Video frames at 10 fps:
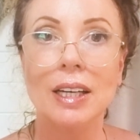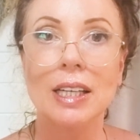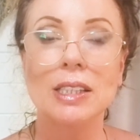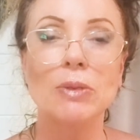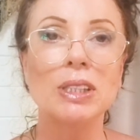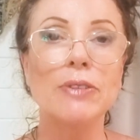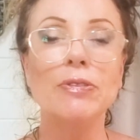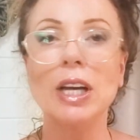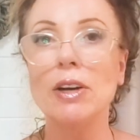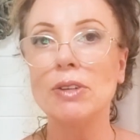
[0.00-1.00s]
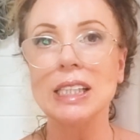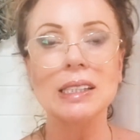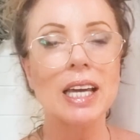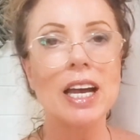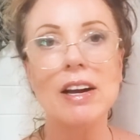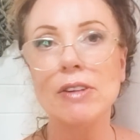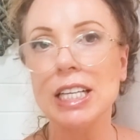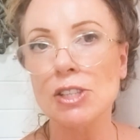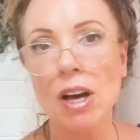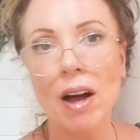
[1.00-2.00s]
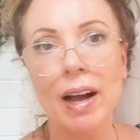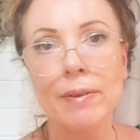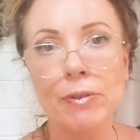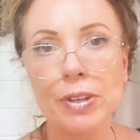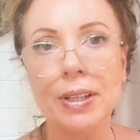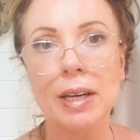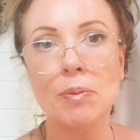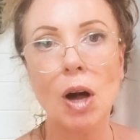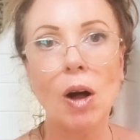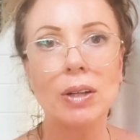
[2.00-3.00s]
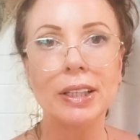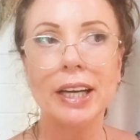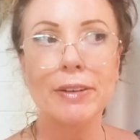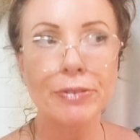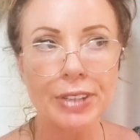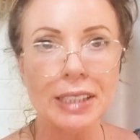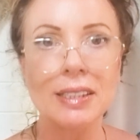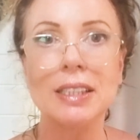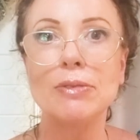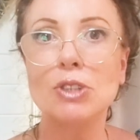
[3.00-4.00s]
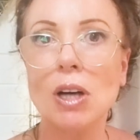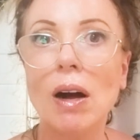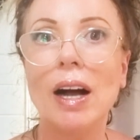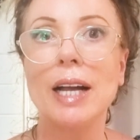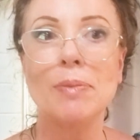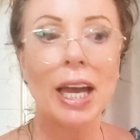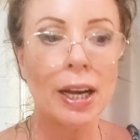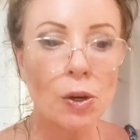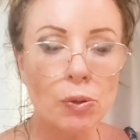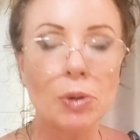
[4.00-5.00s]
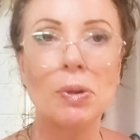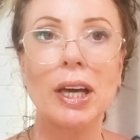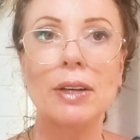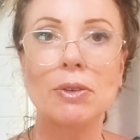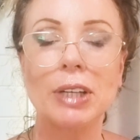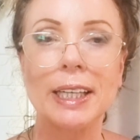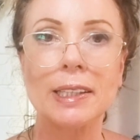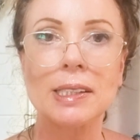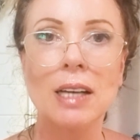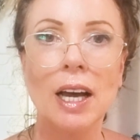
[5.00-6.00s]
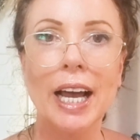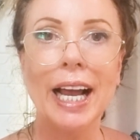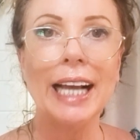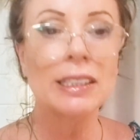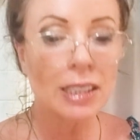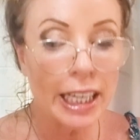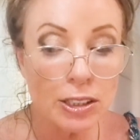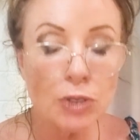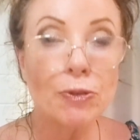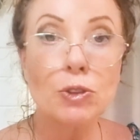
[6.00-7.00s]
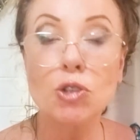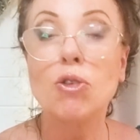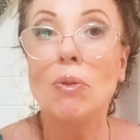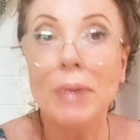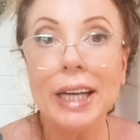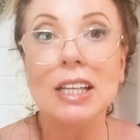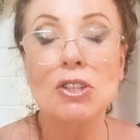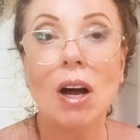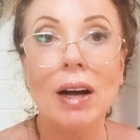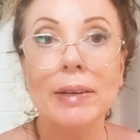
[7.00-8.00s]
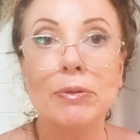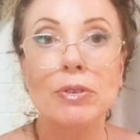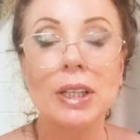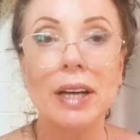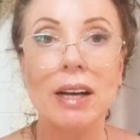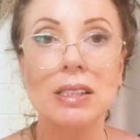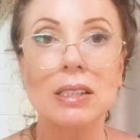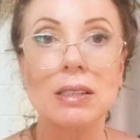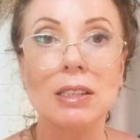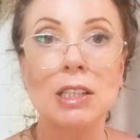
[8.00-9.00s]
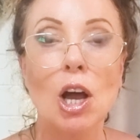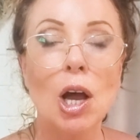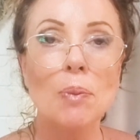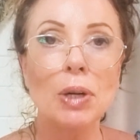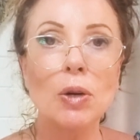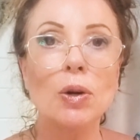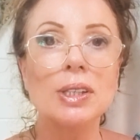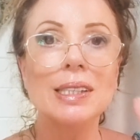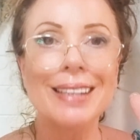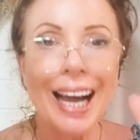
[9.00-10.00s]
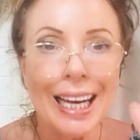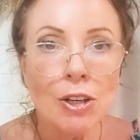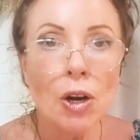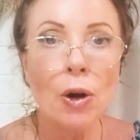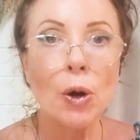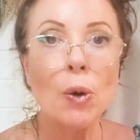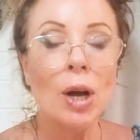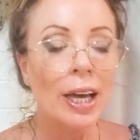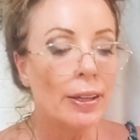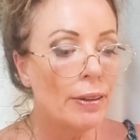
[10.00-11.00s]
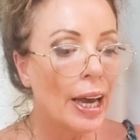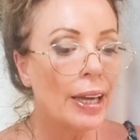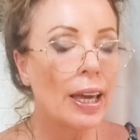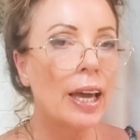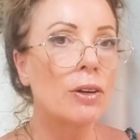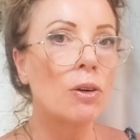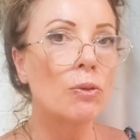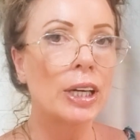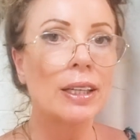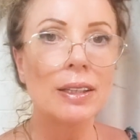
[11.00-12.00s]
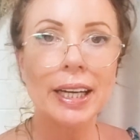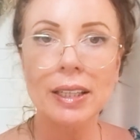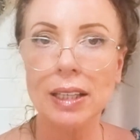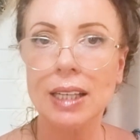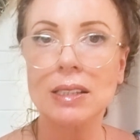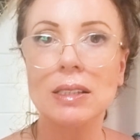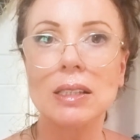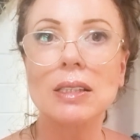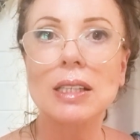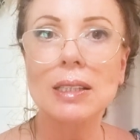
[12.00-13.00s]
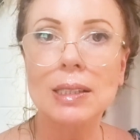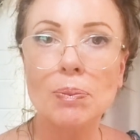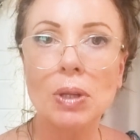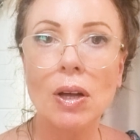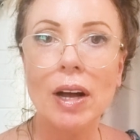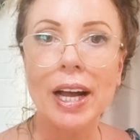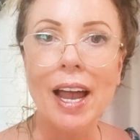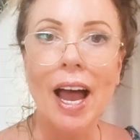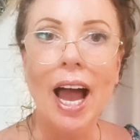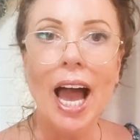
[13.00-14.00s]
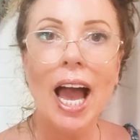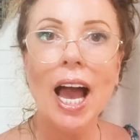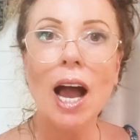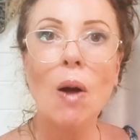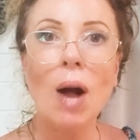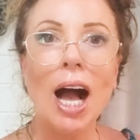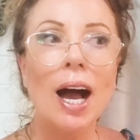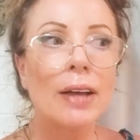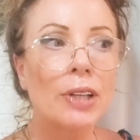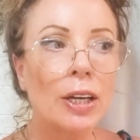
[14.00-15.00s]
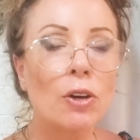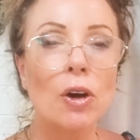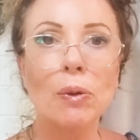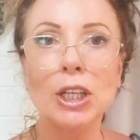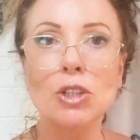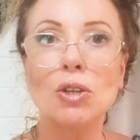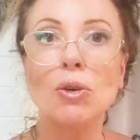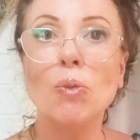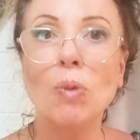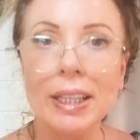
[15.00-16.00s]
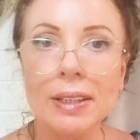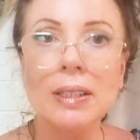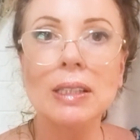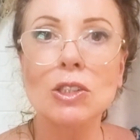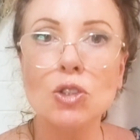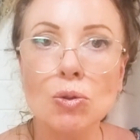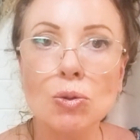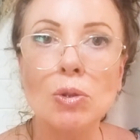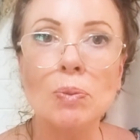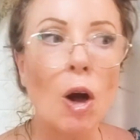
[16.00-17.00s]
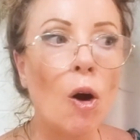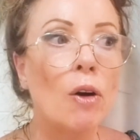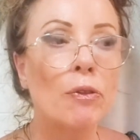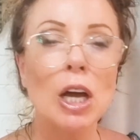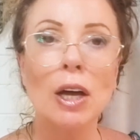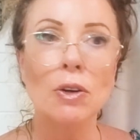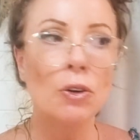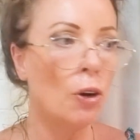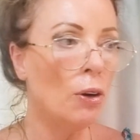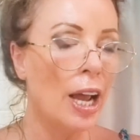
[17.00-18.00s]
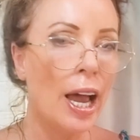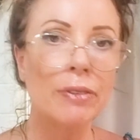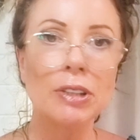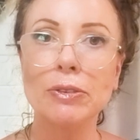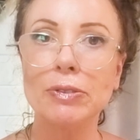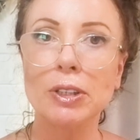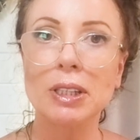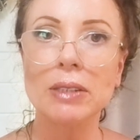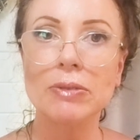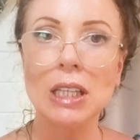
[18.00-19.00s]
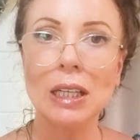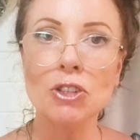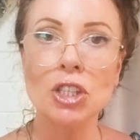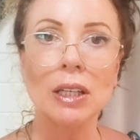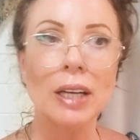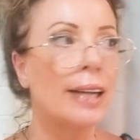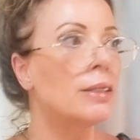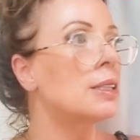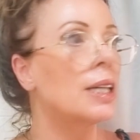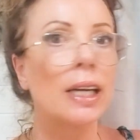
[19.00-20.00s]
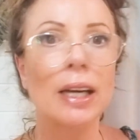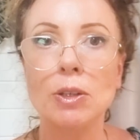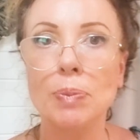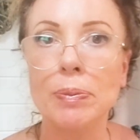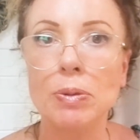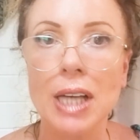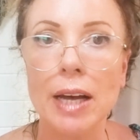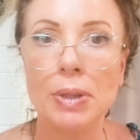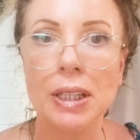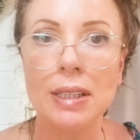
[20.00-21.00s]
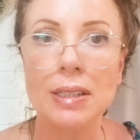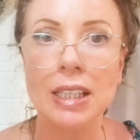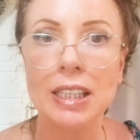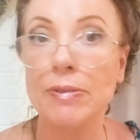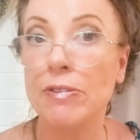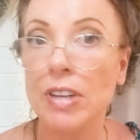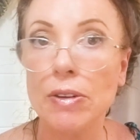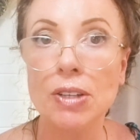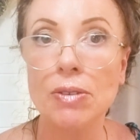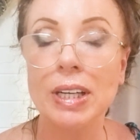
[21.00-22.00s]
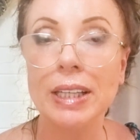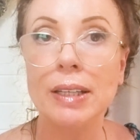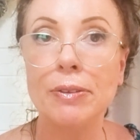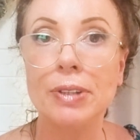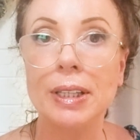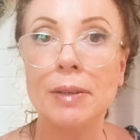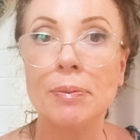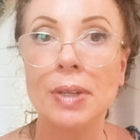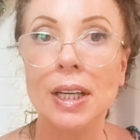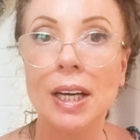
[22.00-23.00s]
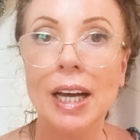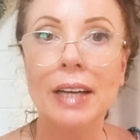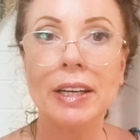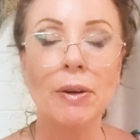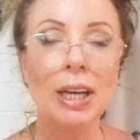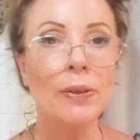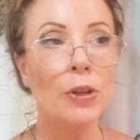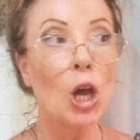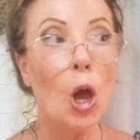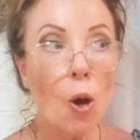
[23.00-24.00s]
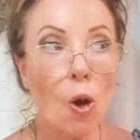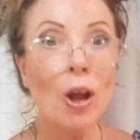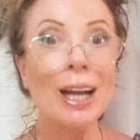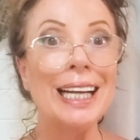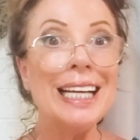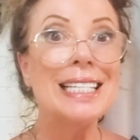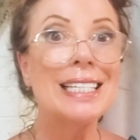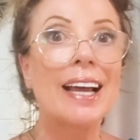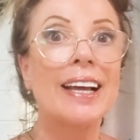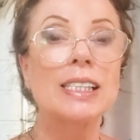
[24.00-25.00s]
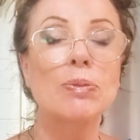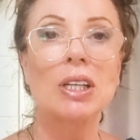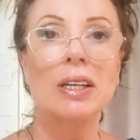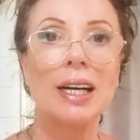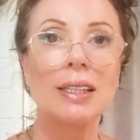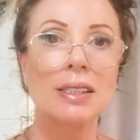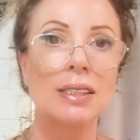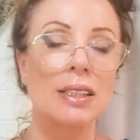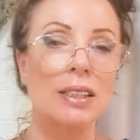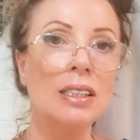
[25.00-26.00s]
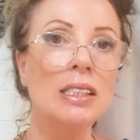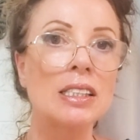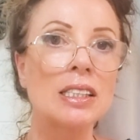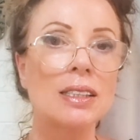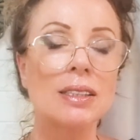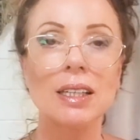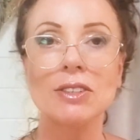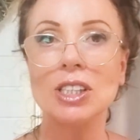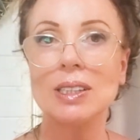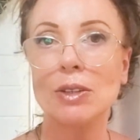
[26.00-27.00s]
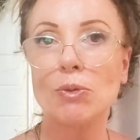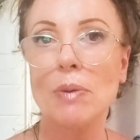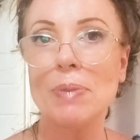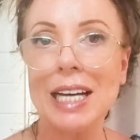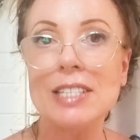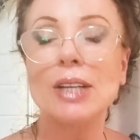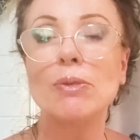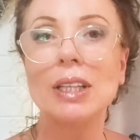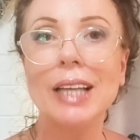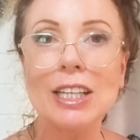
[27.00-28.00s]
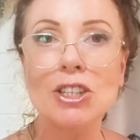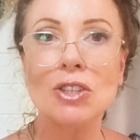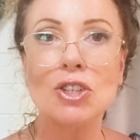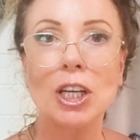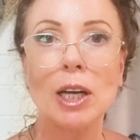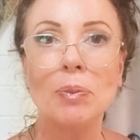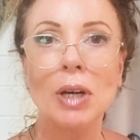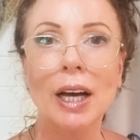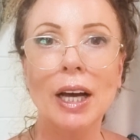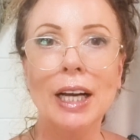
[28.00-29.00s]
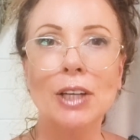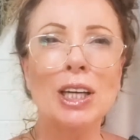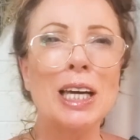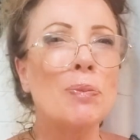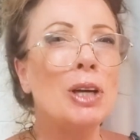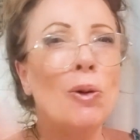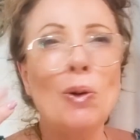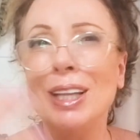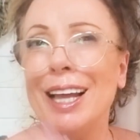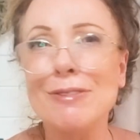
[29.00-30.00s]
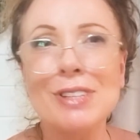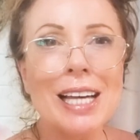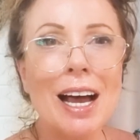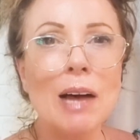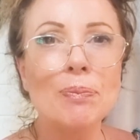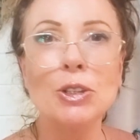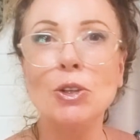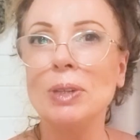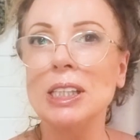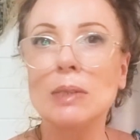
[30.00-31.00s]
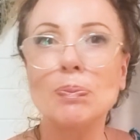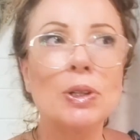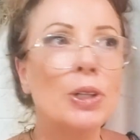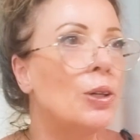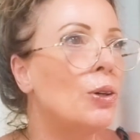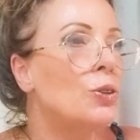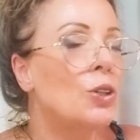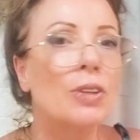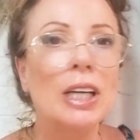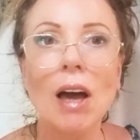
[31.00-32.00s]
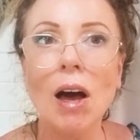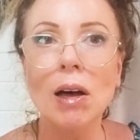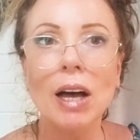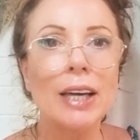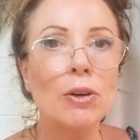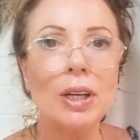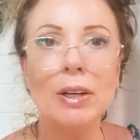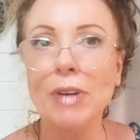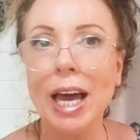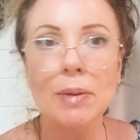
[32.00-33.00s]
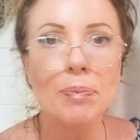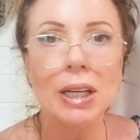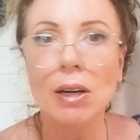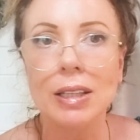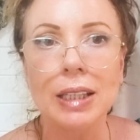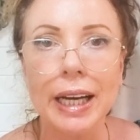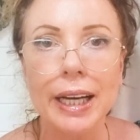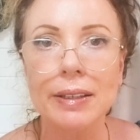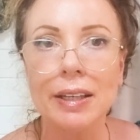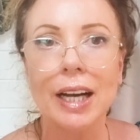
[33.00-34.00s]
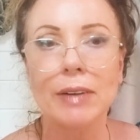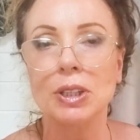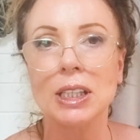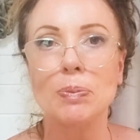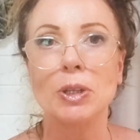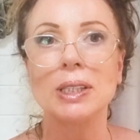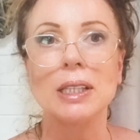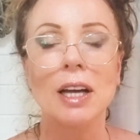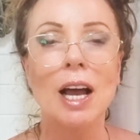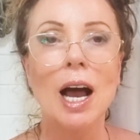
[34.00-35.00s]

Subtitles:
So it's a very scary time for them, holiday festive time and group gatherings. It's a traumatic time for a narcissist because they know they cannot regulate narcissistic supply. How are they going to weather the storm of not having the focus of attention and seeing other people's happiness? It's very threatening for them. Now, in the early days with a narcissist, such as in a romantic relationship, you're going to be all loved up and you'll be spoiled. You think, oh, I couldn't have had a better holiday than I have with this person.